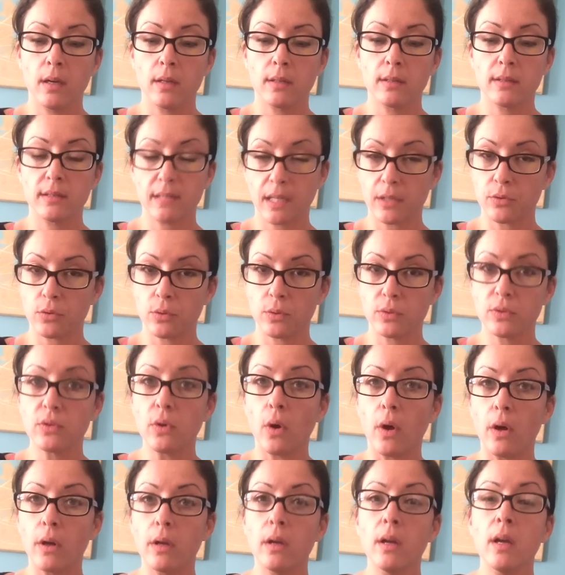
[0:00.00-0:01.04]
sexual
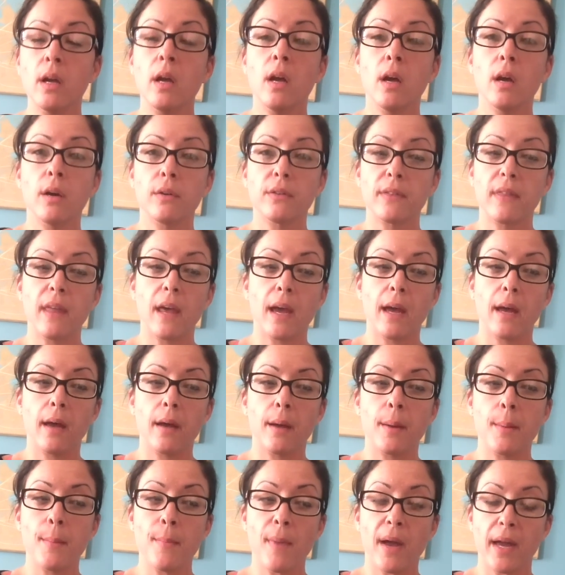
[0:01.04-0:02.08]
assault that
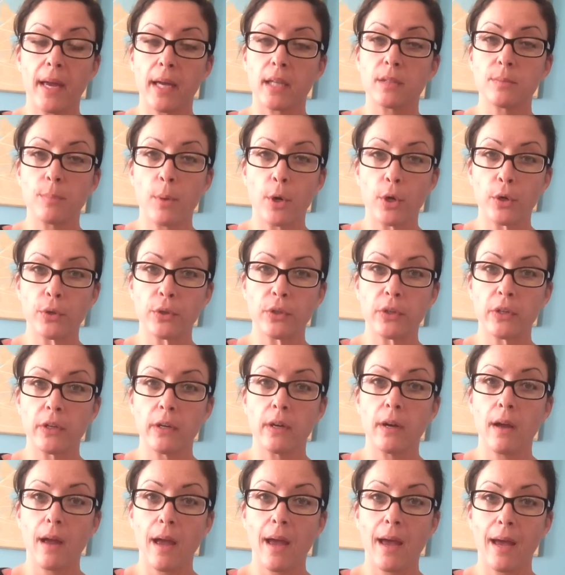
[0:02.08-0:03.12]
my ex-partner
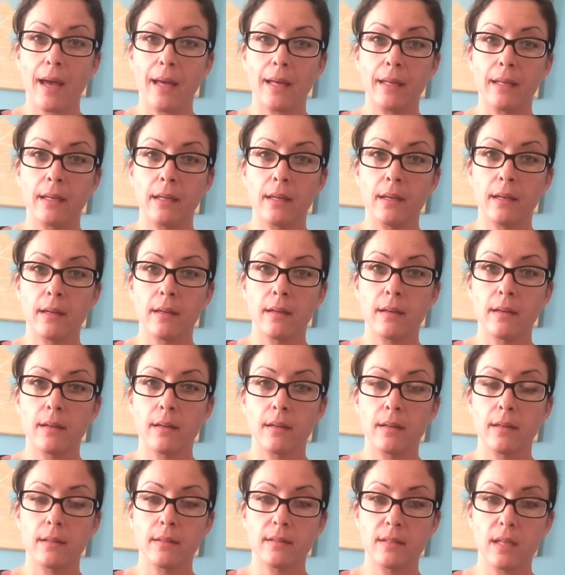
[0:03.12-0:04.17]
had
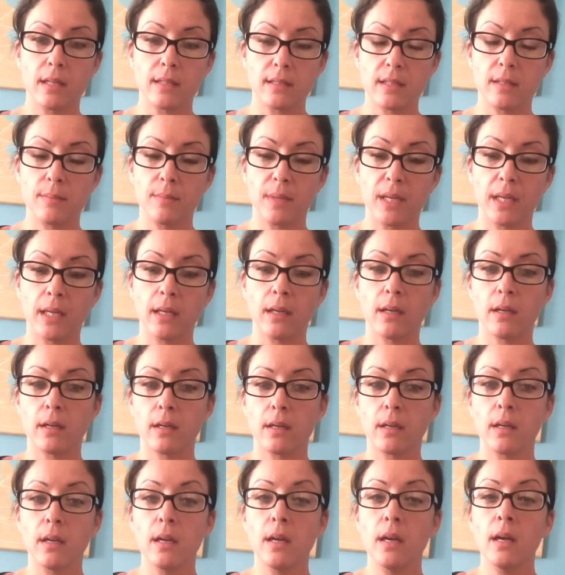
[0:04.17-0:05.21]
done to me
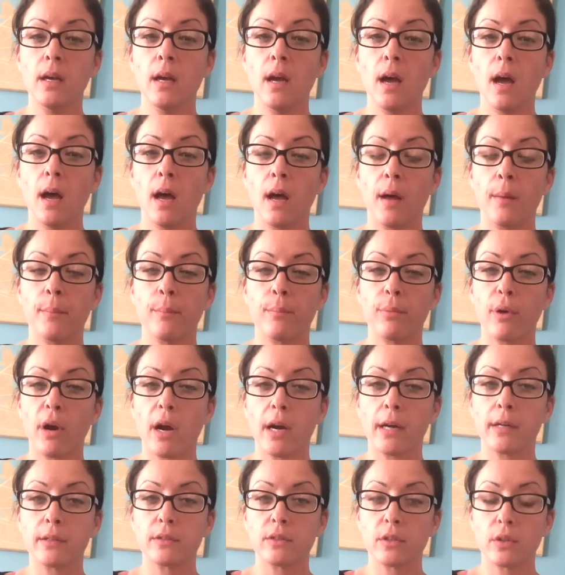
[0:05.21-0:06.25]

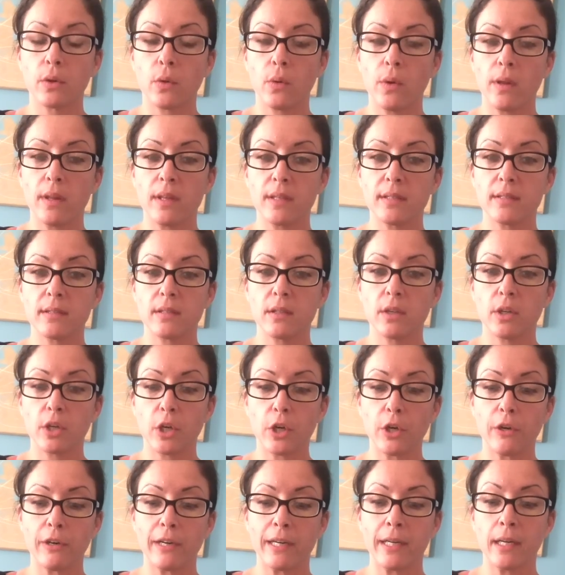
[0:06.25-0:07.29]
prior to all this
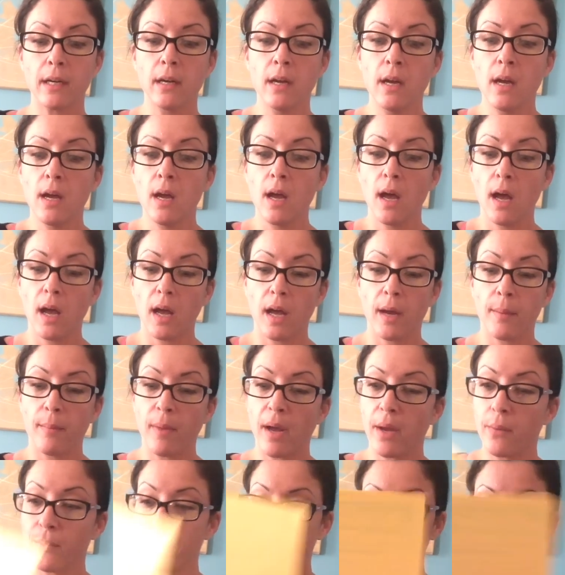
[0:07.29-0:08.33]
occurring.
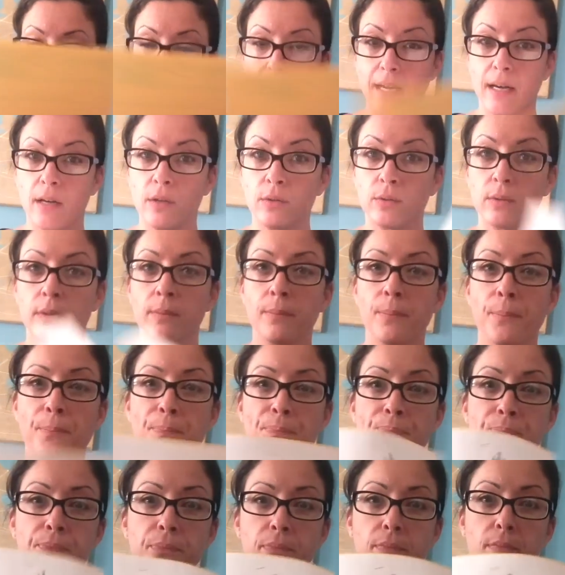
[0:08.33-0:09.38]
I went down,
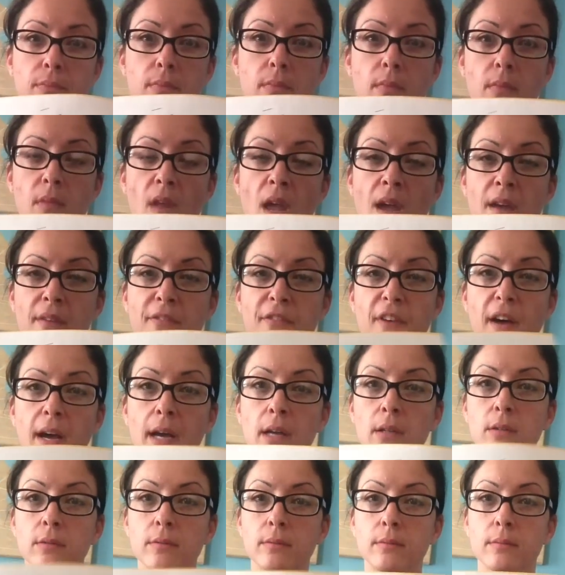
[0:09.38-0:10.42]
I
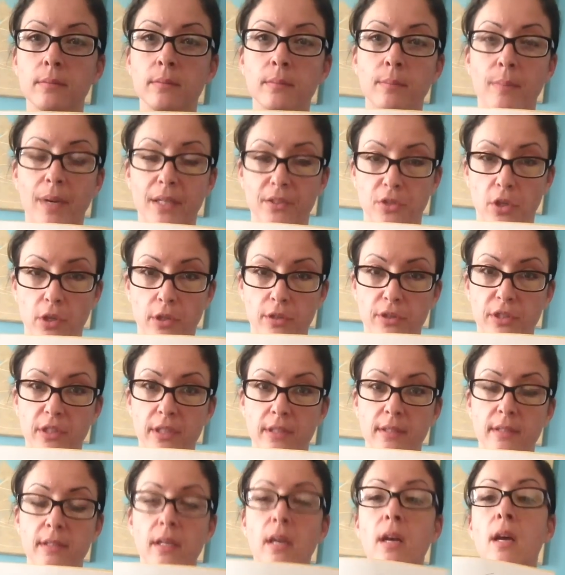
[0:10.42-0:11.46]
filed my
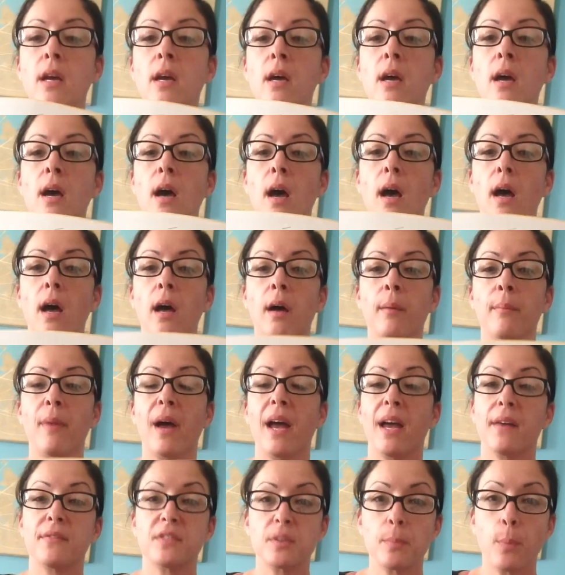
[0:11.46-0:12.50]
charges. I
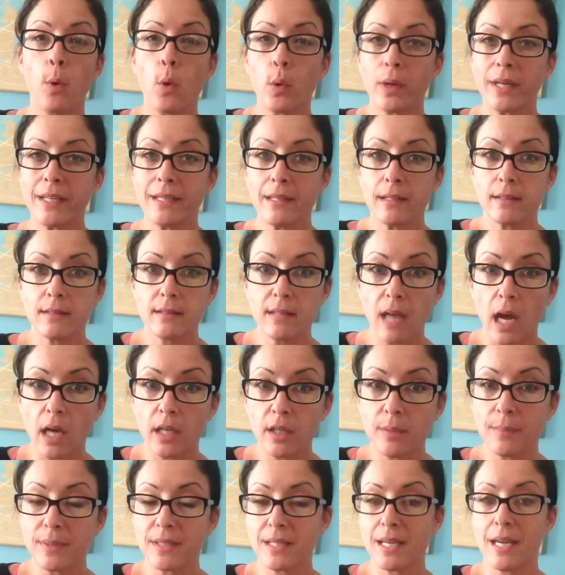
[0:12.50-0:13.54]
have supporting
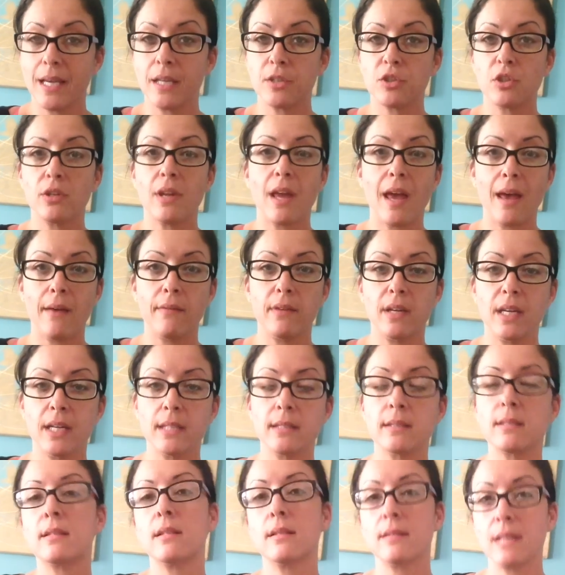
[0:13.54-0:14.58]
documentation,
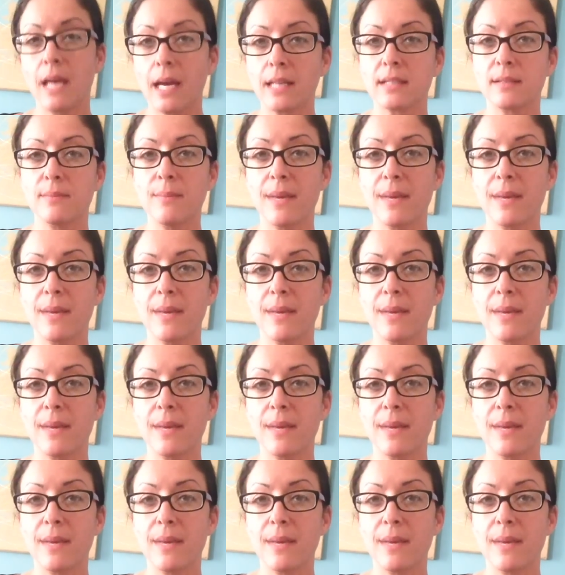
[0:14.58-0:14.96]
evidence, text